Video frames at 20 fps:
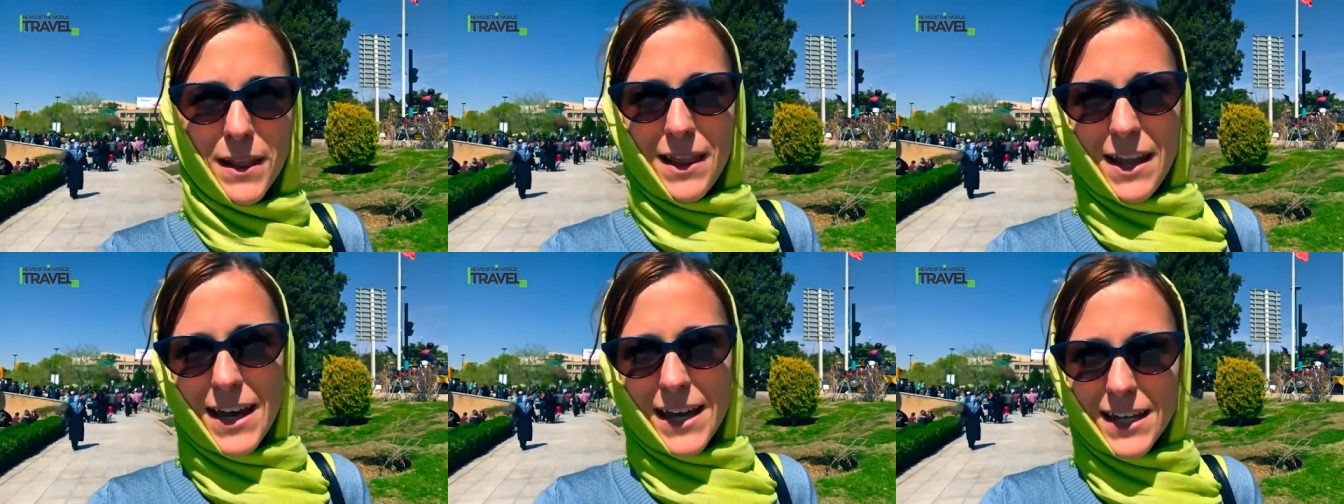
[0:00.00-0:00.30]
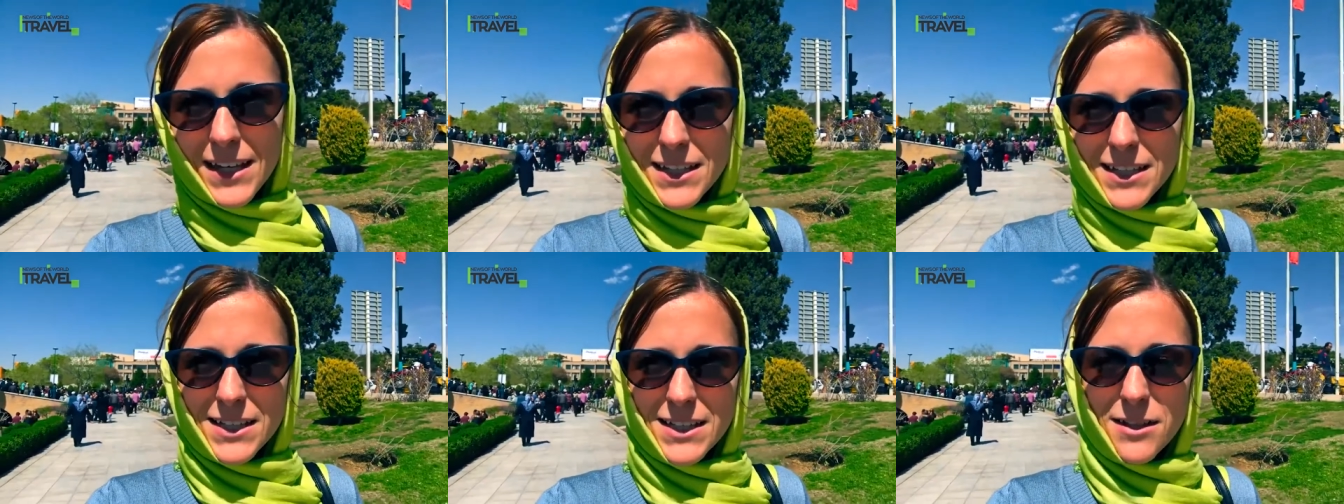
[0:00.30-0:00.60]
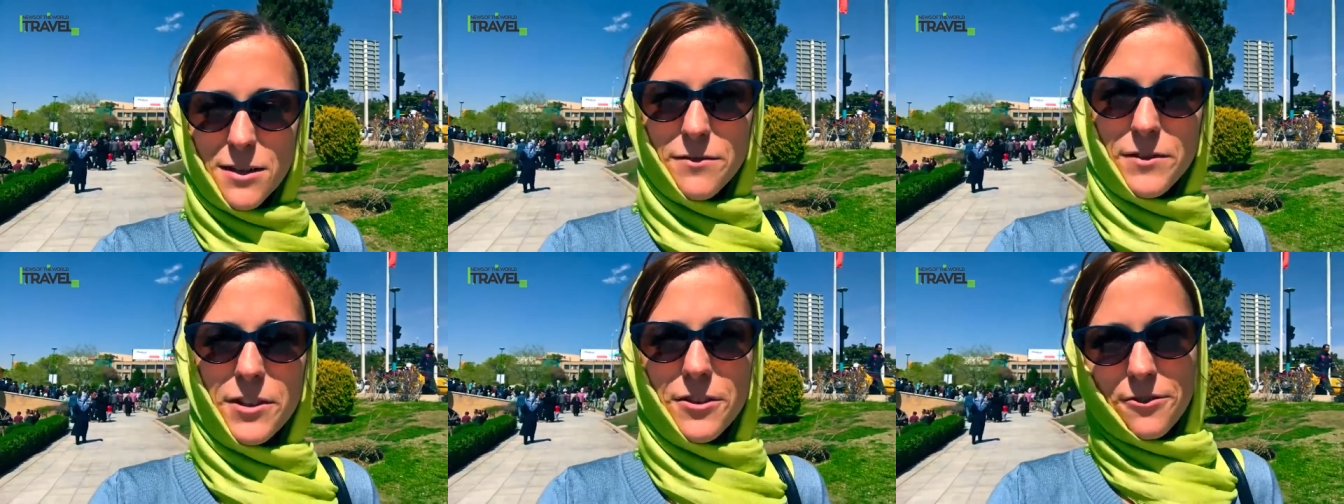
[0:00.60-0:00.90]

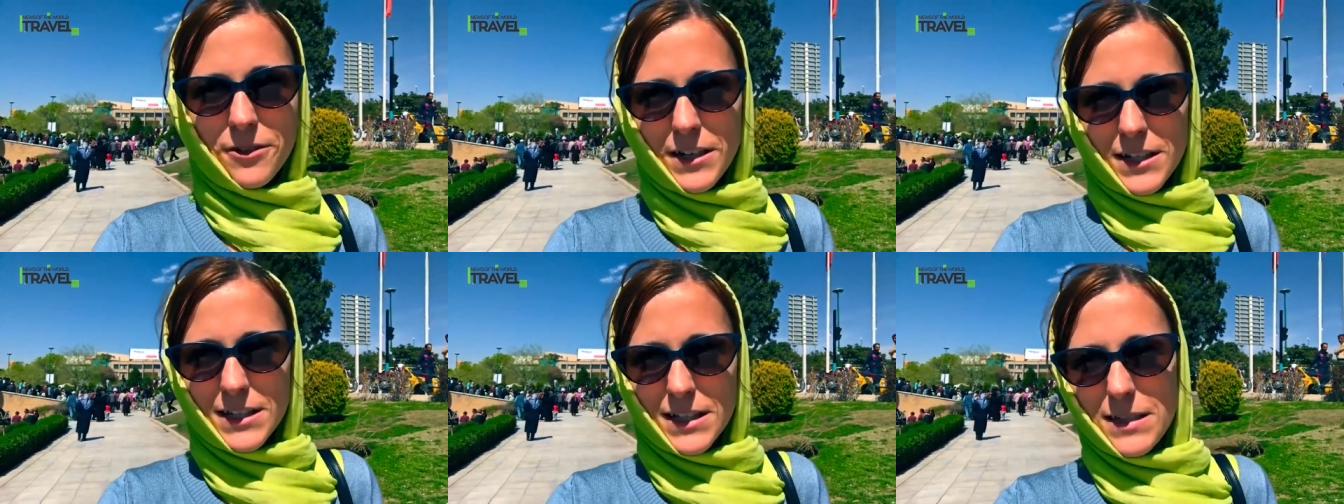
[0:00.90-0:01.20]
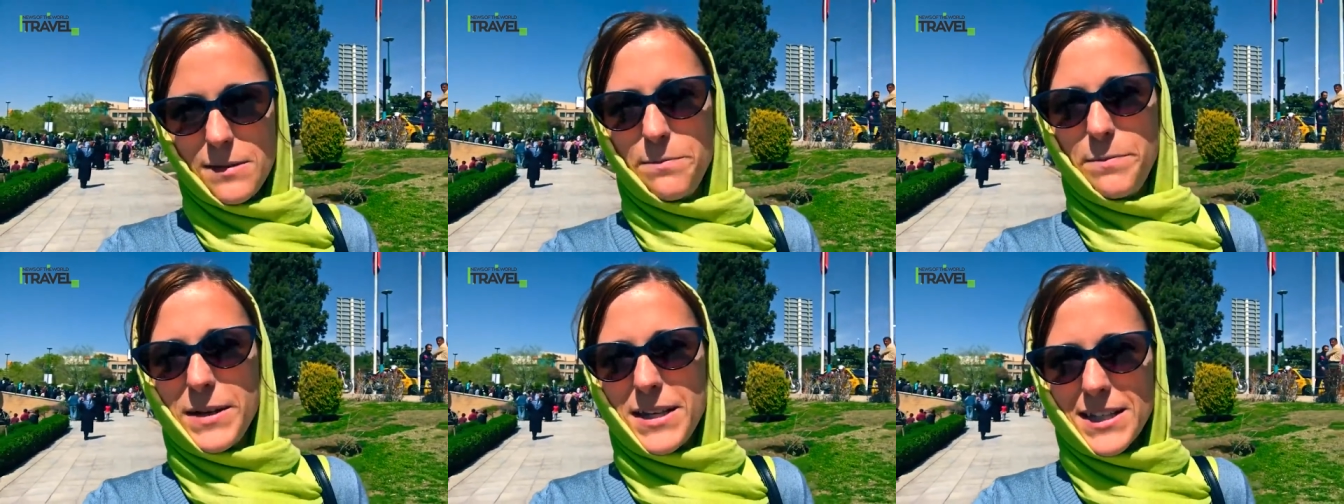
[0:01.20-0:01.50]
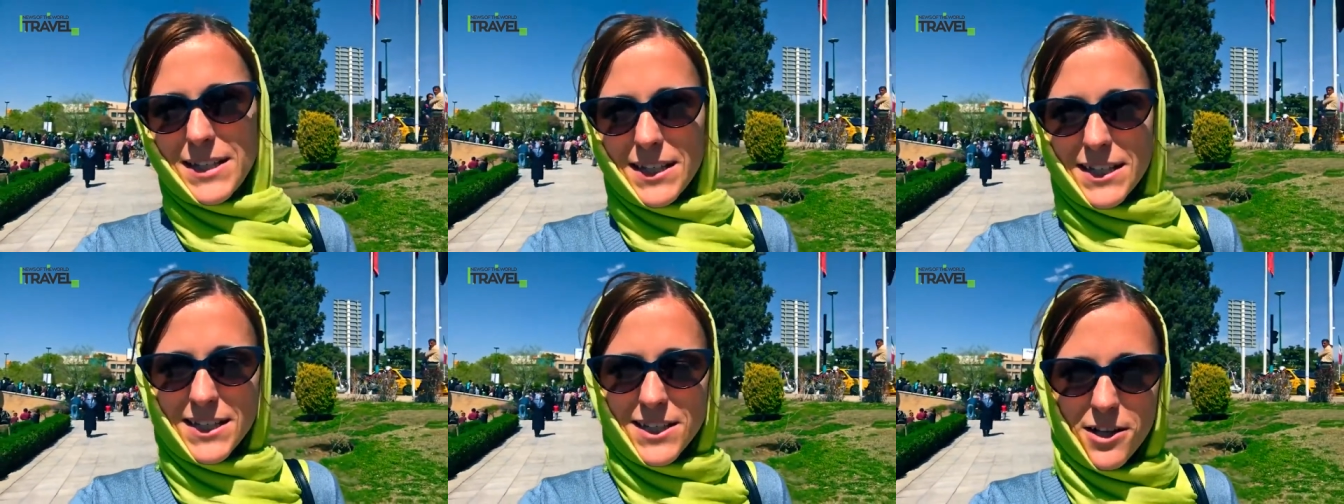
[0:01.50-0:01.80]
place of interest is
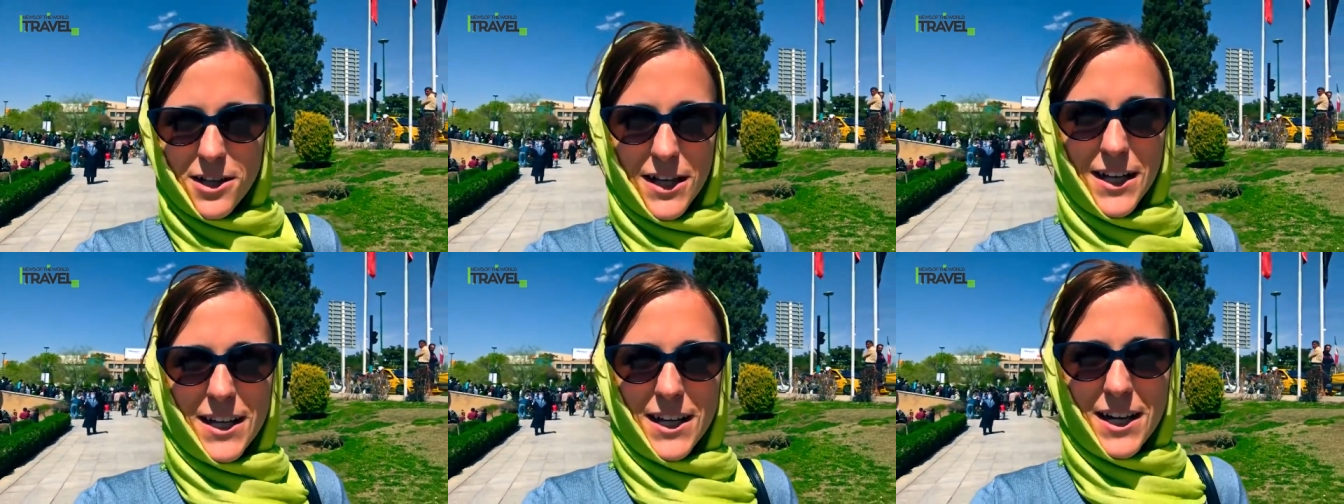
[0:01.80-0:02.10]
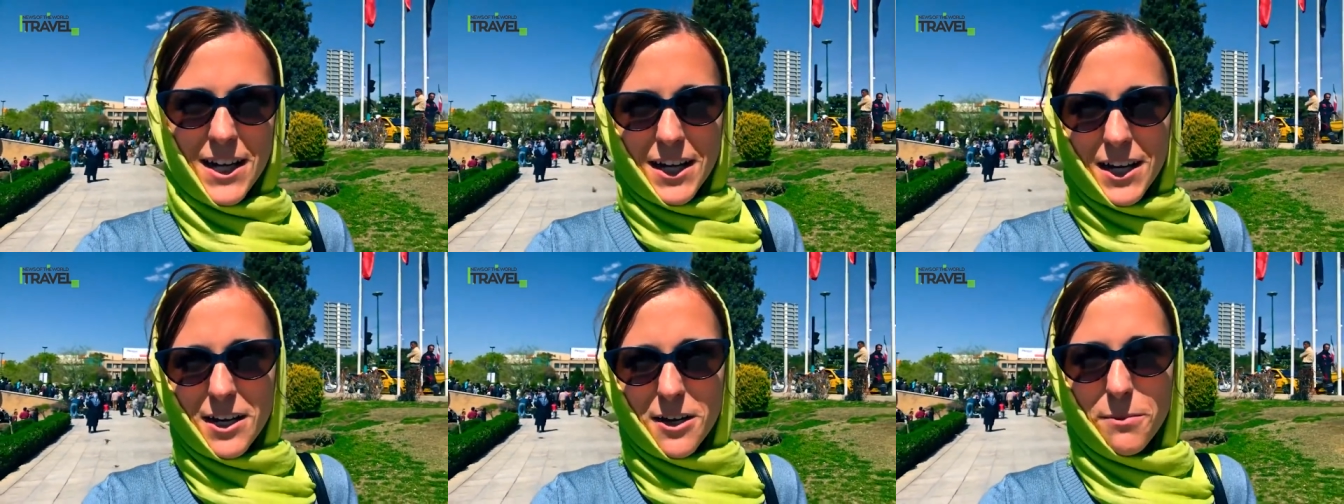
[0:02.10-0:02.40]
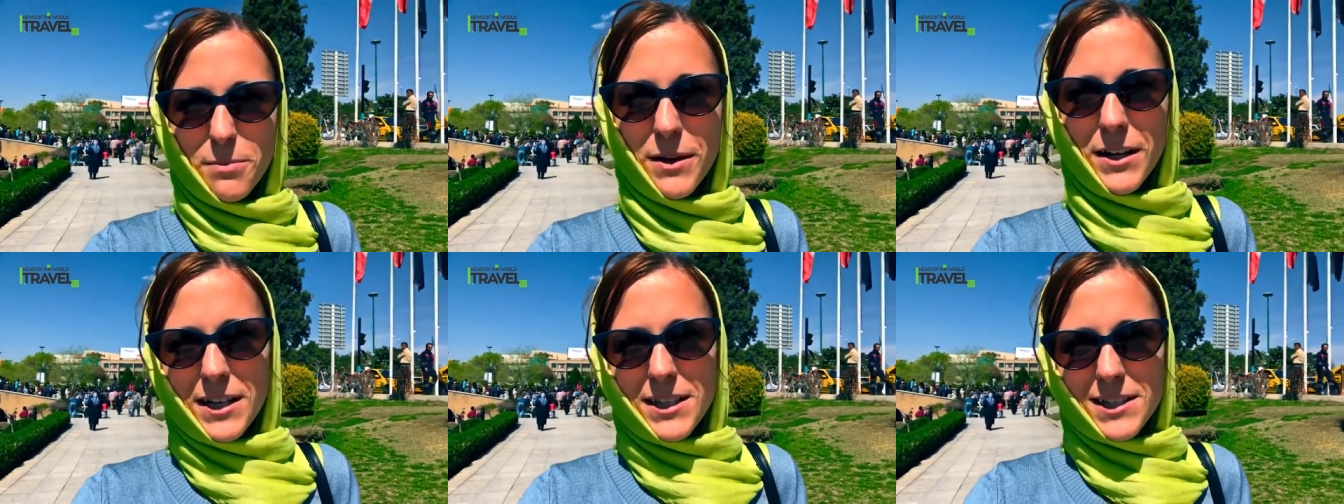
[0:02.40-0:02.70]
busy. It's not like in any
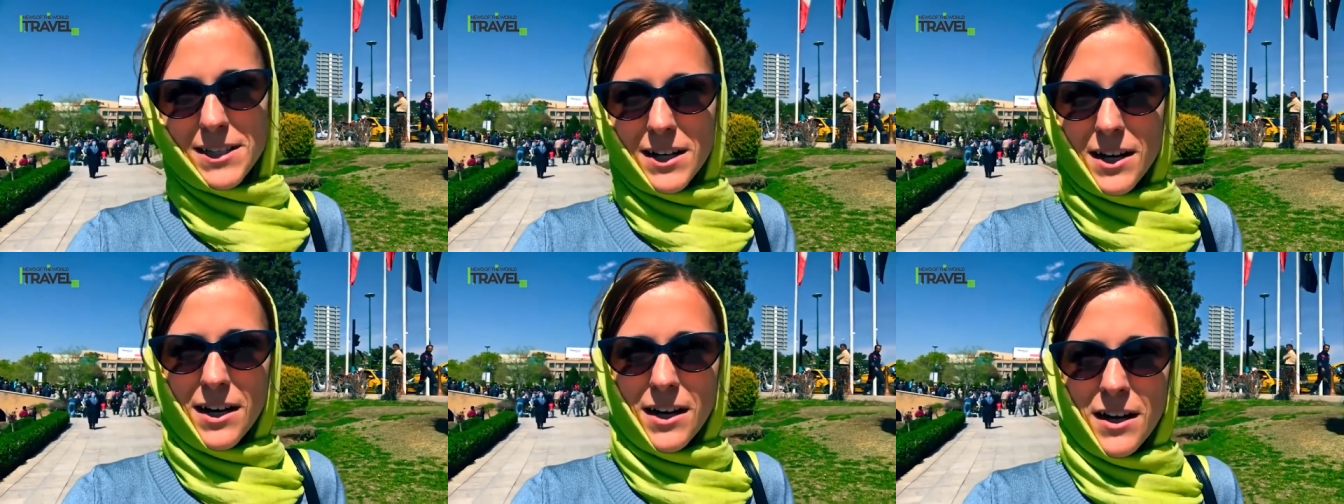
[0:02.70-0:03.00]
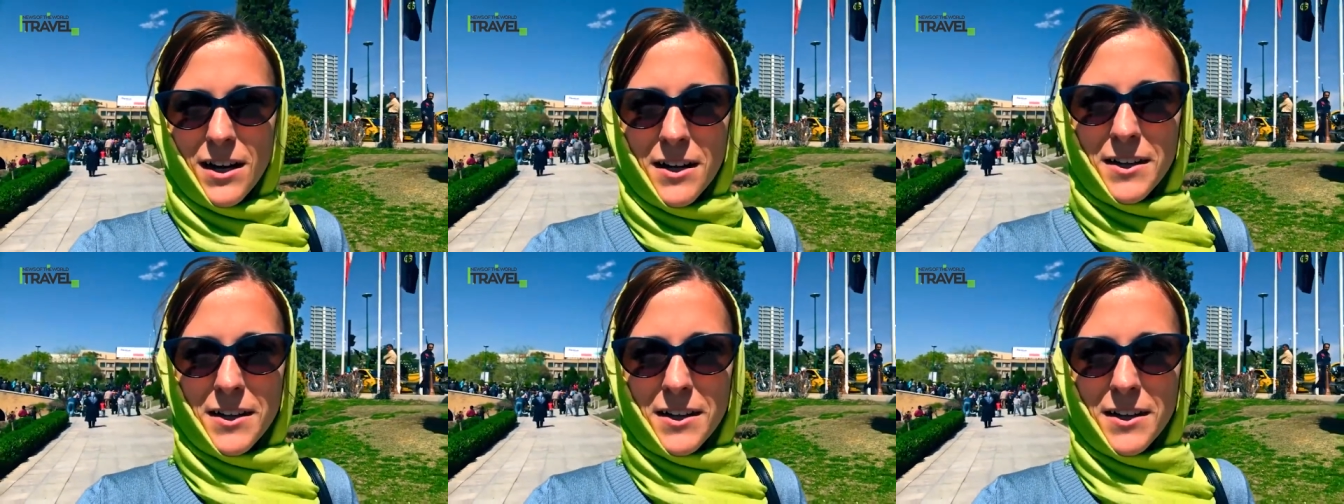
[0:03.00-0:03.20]
other place